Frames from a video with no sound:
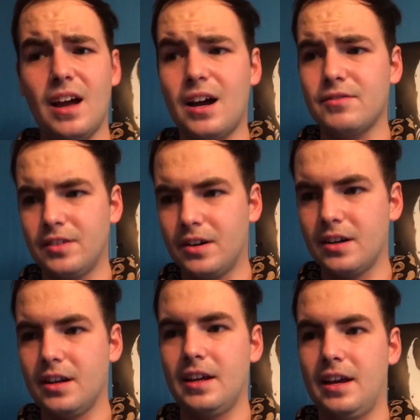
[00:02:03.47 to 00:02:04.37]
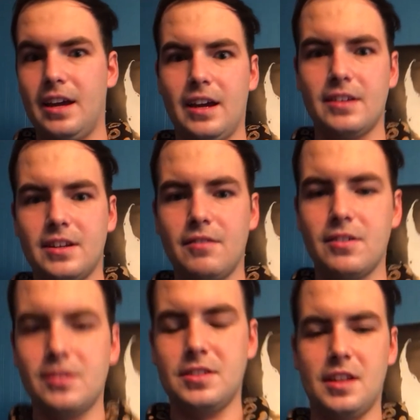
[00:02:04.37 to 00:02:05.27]
after
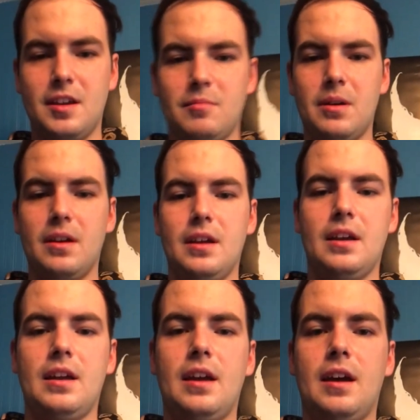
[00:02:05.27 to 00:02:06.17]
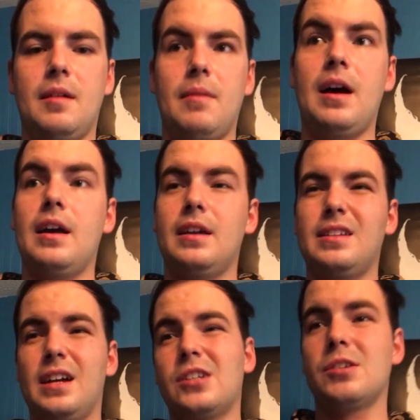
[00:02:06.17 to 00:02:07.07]
Severus Snape.
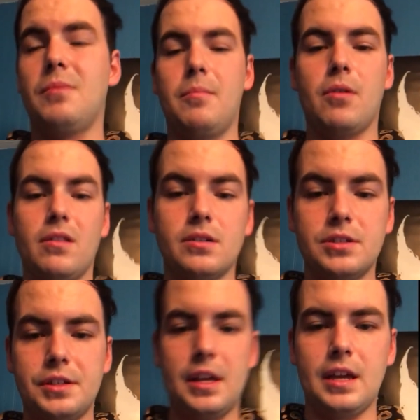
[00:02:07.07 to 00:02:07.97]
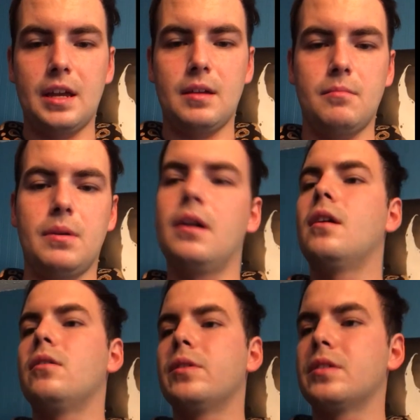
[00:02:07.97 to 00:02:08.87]
He's actually my brother's snake, but
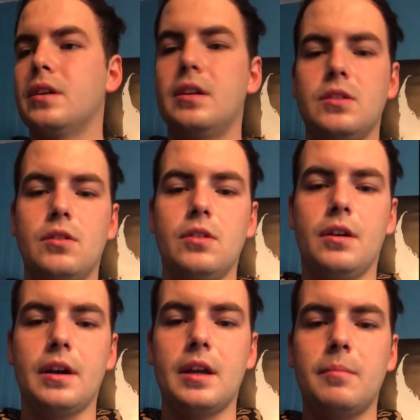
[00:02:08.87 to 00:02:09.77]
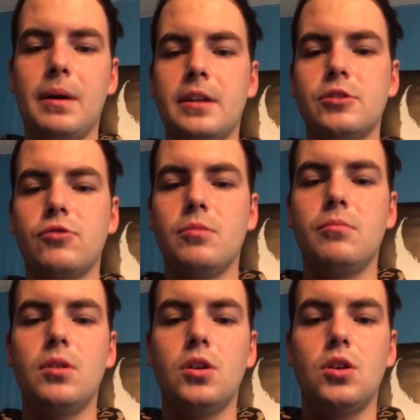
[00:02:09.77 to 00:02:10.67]
obviously he's too young to keep it in his
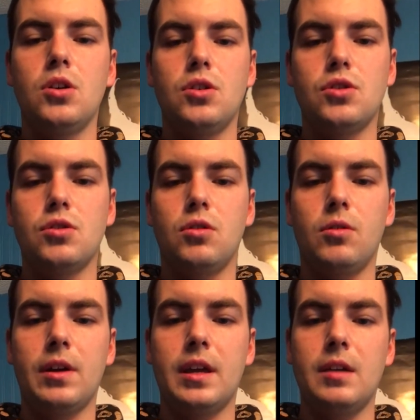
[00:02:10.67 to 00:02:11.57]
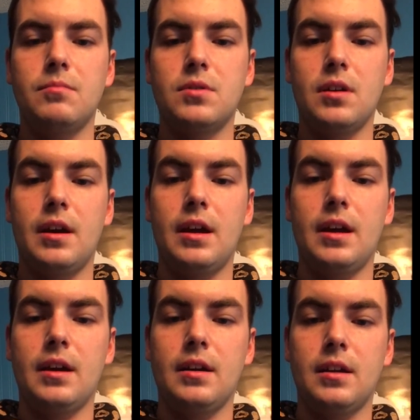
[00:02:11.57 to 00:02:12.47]
room, so he keeps
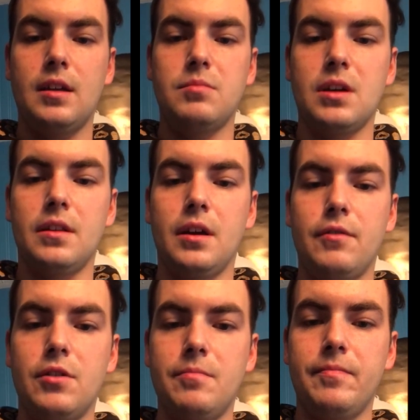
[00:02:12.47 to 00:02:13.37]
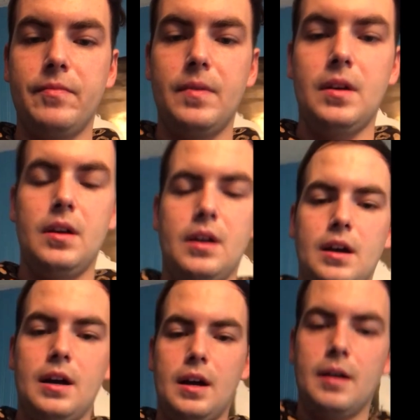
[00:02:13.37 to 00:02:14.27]
it in the living room.
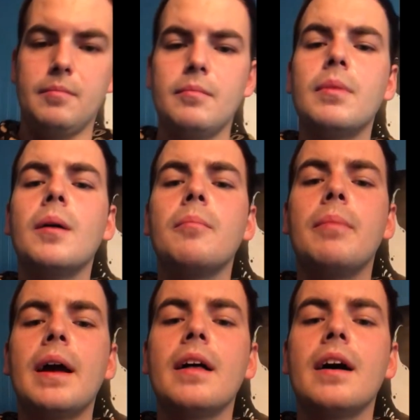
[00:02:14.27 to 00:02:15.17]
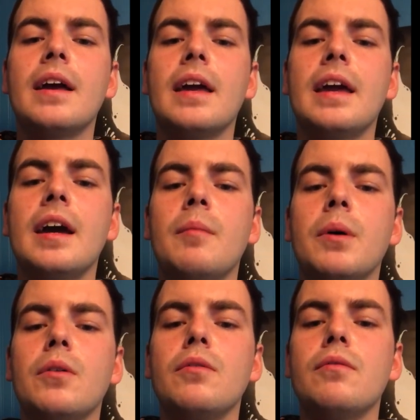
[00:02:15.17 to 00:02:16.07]
But Bella ate
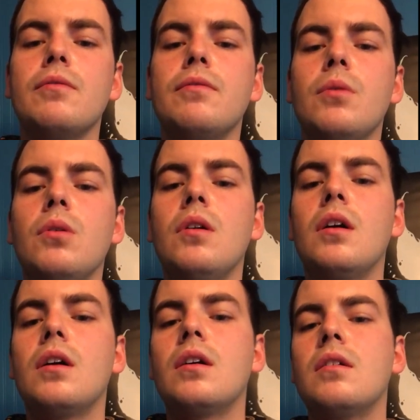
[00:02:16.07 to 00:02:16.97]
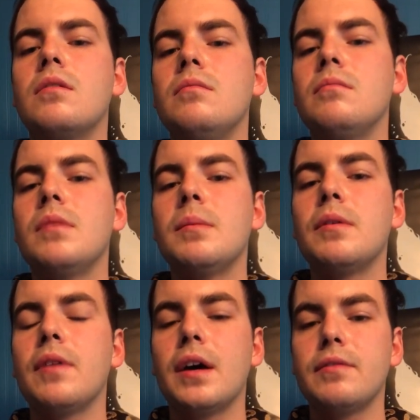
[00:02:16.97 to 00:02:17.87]
about 4, maybe
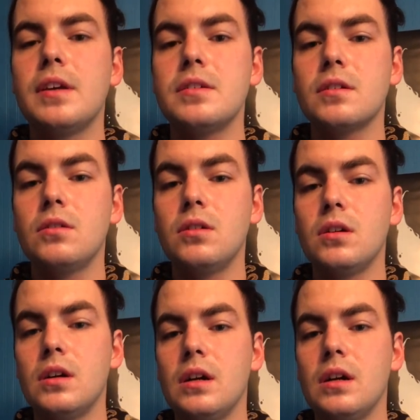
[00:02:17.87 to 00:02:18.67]
5 days ago,